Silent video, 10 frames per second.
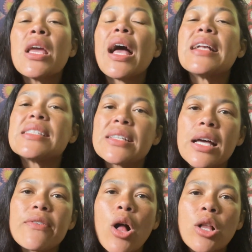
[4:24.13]
I still
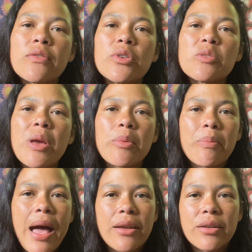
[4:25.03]
have all of those paper
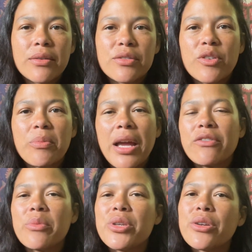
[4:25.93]
patterns from mine
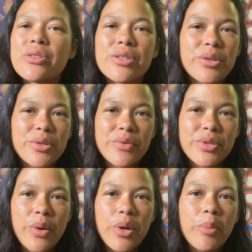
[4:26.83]
from years and years of
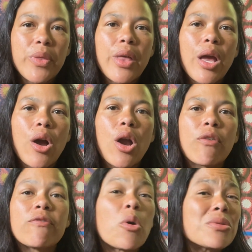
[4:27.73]
sewing, but they are
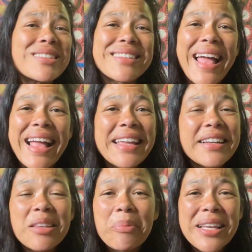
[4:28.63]
folded and hanging
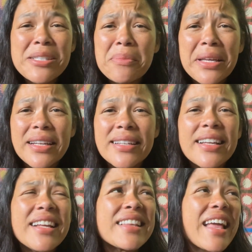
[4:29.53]
in the basement.
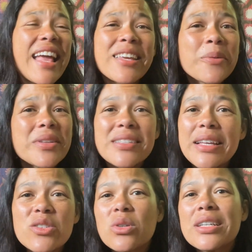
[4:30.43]
The hanging ones
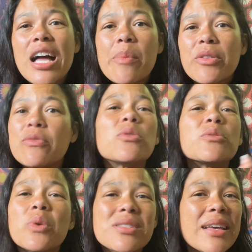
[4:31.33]
get torn up, the folded
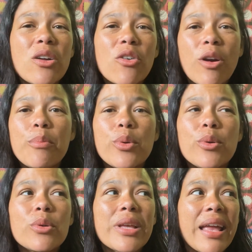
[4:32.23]
ones get all
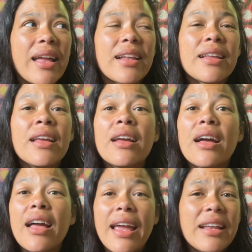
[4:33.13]
crumpled, and
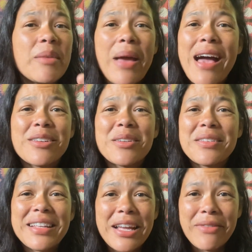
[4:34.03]
any pattern
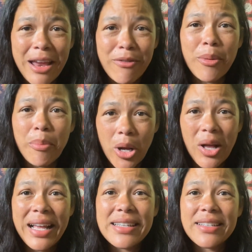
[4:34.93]
that I've ever
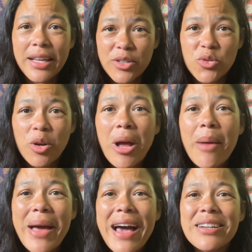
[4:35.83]
bought, like store-bought
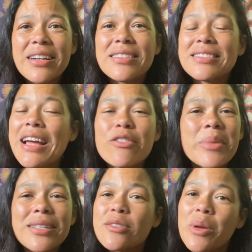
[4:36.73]
pattern, it never
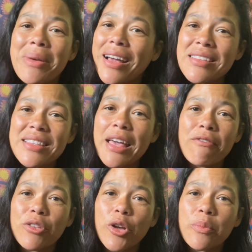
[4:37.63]
makes its way back into the
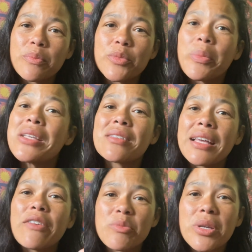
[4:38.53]
envelope. You basically
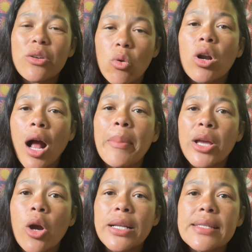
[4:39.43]
have to be an origami
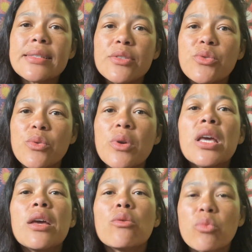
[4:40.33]
artist to
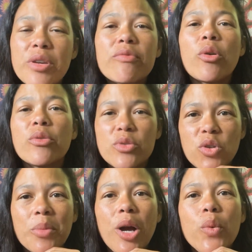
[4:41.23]
refold the
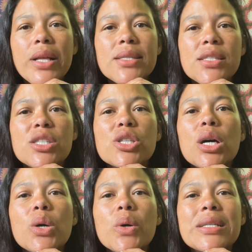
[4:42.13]
store-bought ones.
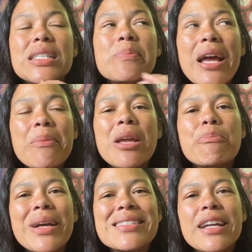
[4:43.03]
So despite my
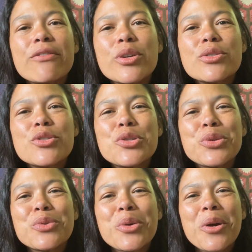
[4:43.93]
best efforts
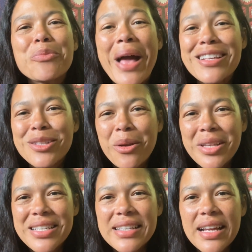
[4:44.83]
to record past clothing
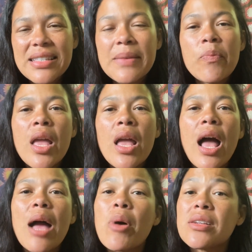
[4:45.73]
designs,
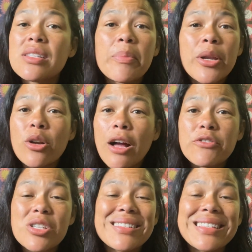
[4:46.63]
I'm honestly better off
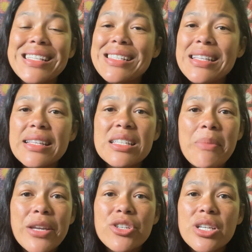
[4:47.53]
just listing the
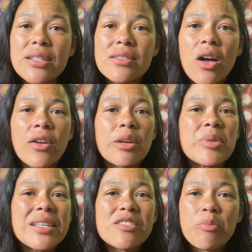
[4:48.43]
dimensions on a
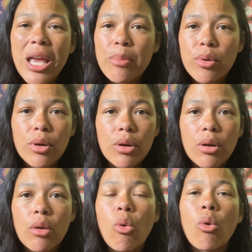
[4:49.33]
piece of
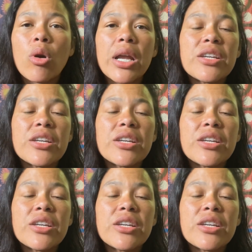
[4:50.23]
paper or in